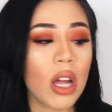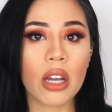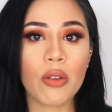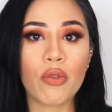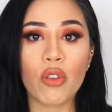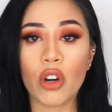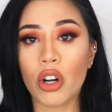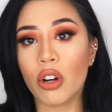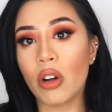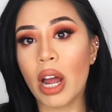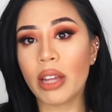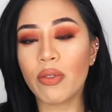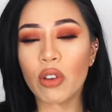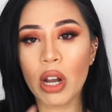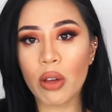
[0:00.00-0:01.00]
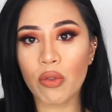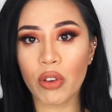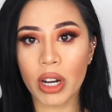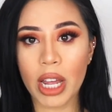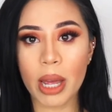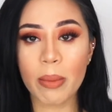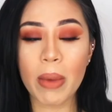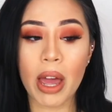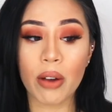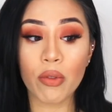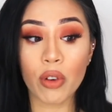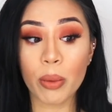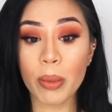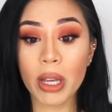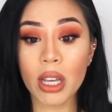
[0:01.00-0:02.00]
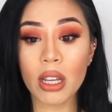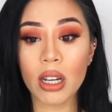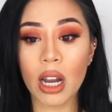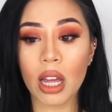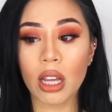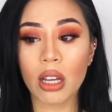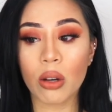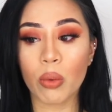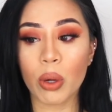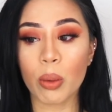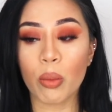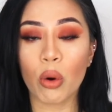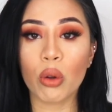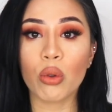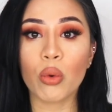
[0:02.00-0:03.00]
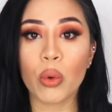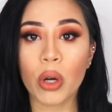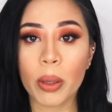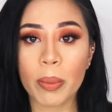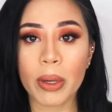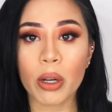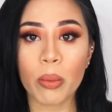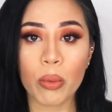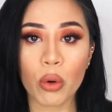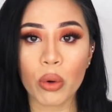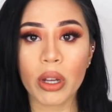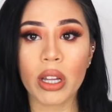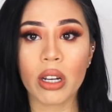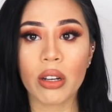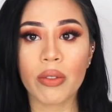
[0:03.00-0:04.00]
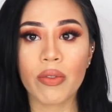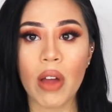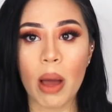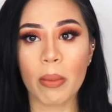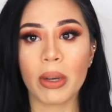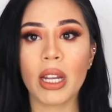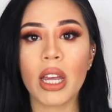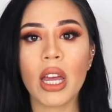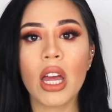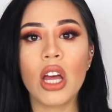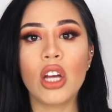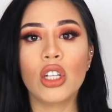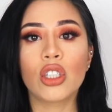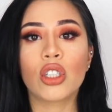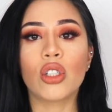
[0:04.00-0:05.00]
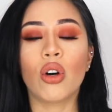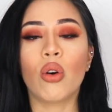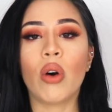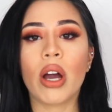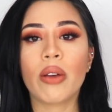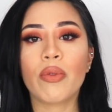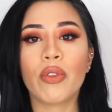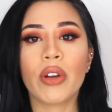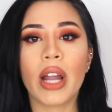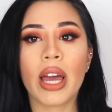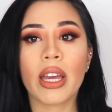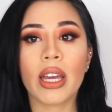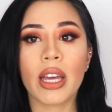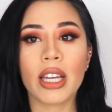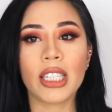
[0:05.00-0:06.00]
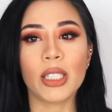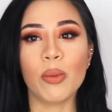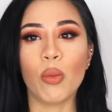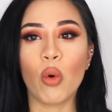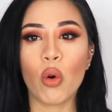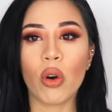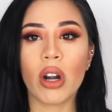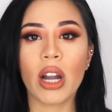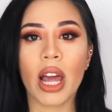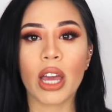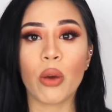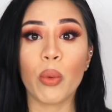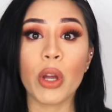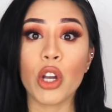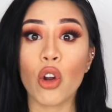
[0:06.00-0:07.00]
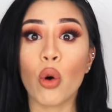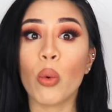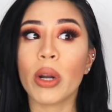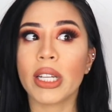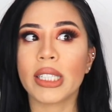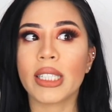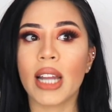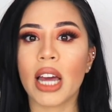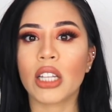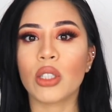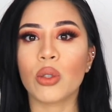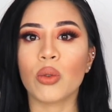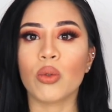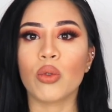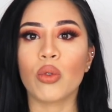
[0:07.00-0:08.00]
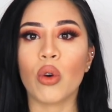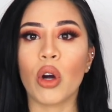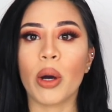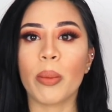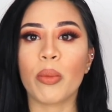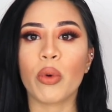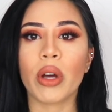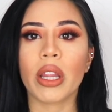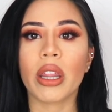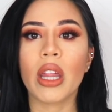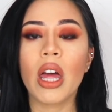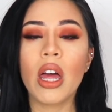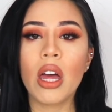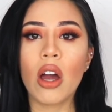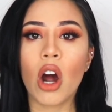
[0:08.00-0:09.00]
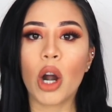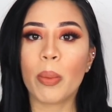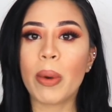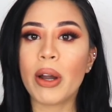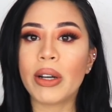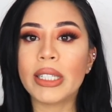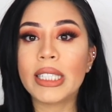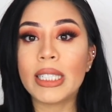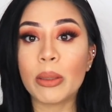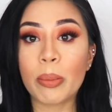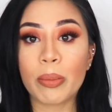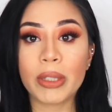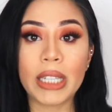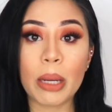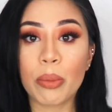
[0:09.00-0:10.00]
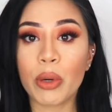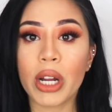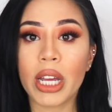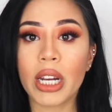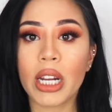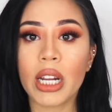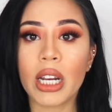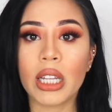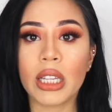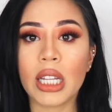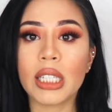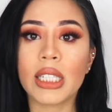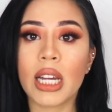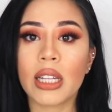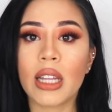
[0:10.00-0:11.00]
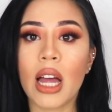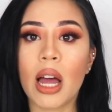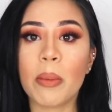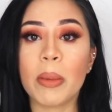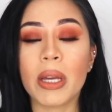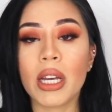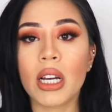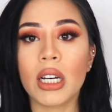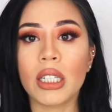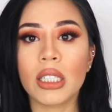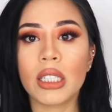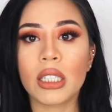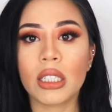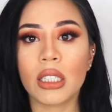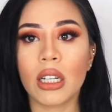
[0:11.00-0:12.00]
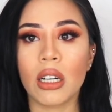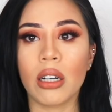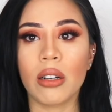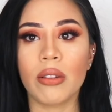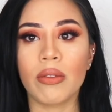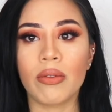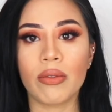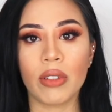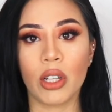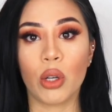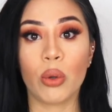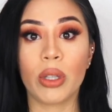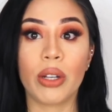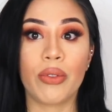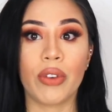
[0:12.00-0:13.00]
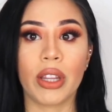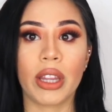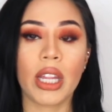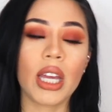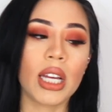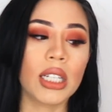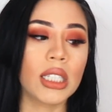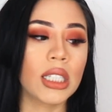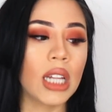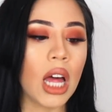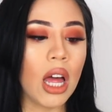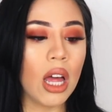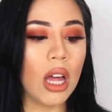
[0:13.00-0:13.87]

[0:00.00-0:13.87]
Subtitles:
I feel like for him and for me, like, we both grew up in a broken family. So I feel like it's more like we know what it's like to grow up with our parents separated and things like that, because of, you know, different things.